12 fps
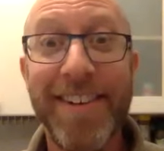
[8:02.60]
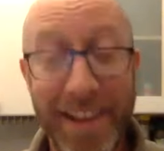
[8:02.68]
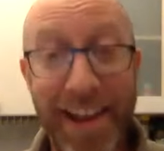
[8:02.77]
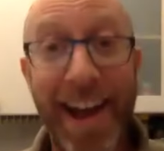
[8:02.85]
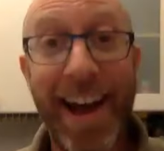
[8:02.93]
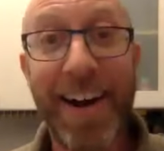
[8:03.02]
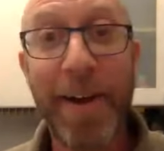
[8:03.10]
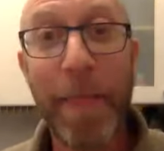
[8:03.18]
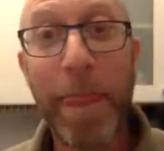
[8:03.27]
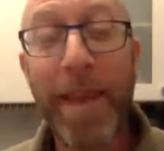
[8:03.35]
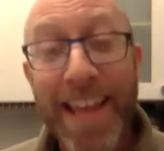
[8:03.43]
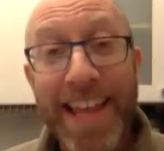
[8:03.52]
Yeah.
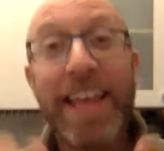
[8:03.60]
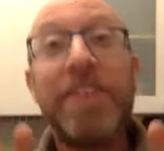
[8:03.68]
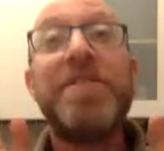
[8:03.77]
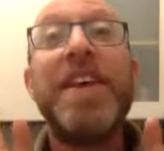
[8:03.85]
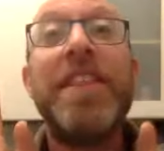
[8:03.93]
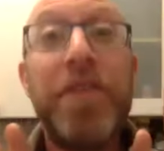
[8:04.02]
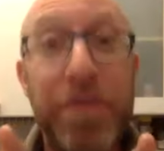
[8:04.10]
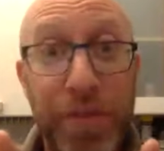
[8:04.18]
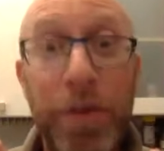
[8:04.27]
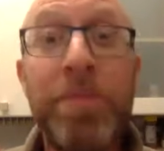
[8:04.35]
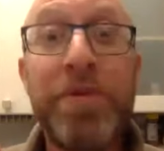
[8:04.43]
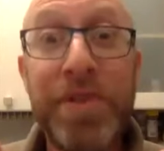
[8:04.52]
You see, the
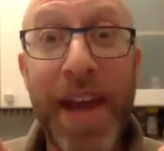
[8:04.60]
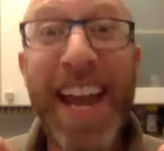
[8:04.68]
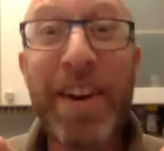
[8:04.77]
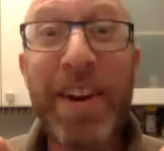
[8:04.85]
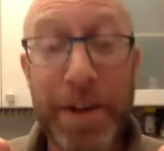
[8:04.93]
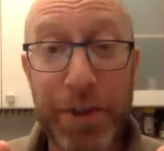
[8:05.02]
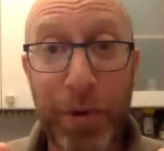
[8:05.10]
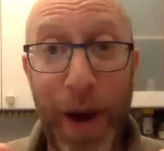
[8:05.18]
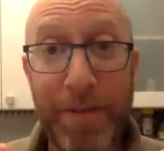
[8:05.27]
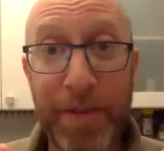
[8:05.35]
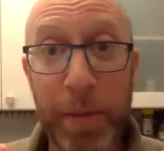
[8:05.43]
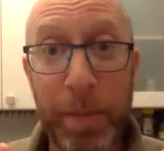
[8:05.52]
Zoom Seder is
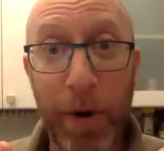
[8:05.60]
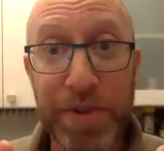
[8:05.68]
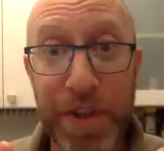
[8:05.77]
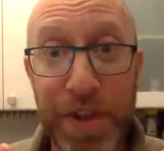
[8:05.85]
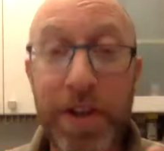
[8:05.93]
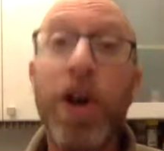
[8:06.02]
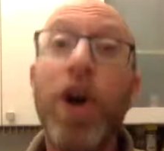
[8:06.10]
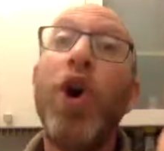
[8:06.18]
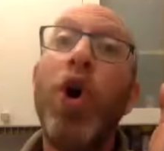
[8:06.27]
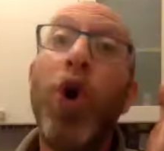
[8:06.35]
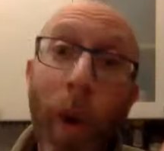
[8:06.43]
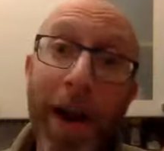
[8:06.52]
great for the person
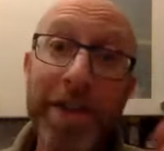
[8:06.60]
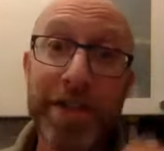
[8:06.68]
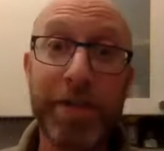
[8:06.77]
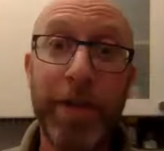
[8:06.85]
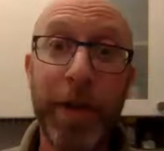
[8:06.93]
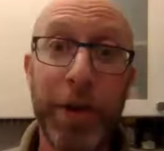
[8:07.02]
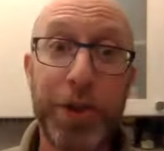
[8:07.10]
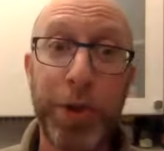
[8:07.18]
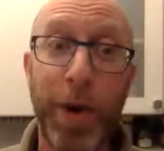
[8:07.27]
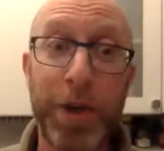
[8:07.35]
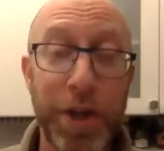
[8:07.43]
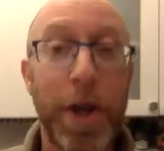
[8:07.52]
who wants to feel
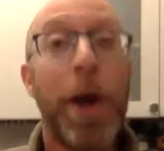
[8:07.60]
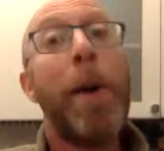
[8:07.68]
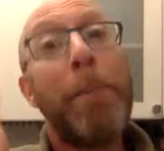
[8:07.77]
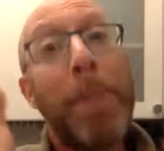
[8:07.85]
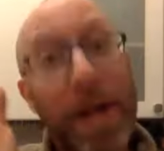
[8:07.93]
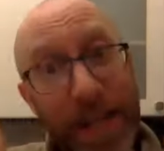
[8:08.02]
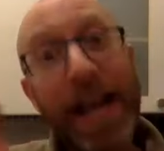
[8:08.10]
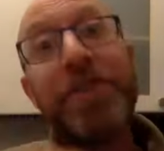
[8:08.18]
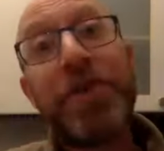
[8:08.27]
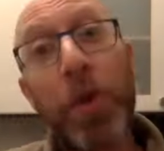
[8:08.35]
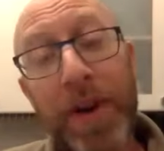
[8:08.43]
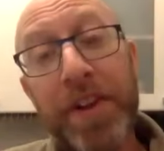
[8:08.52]
Jewish, but
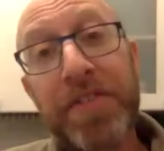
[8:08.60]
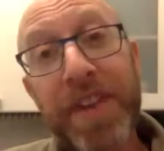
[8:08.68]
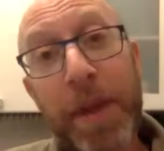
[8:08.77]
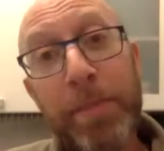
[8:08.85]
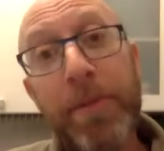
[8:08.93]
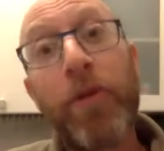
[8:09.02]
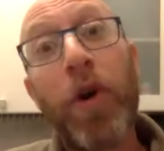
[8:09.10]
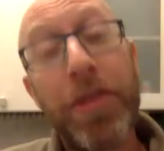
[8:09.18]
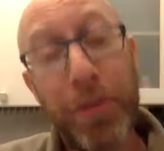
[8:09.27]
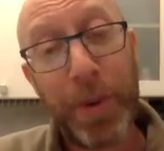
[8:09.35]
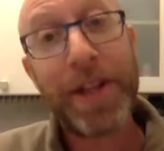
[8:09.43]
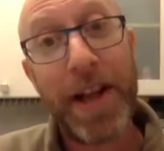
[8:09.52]
likes going to sleep before
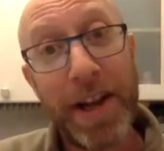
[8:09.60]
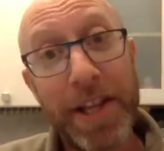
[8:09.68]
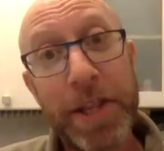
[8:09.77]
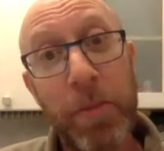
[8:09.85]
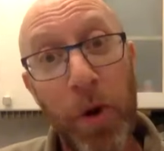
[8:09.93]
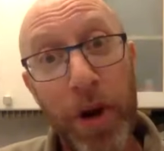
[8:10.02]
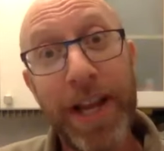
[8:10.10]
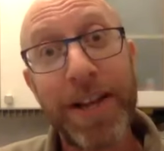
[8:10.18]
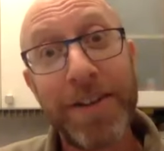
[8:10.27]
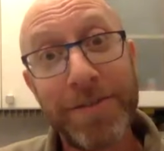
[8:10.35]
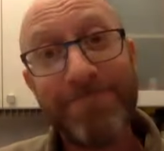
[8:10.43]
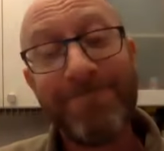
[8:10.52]
3 o'clock in the morning.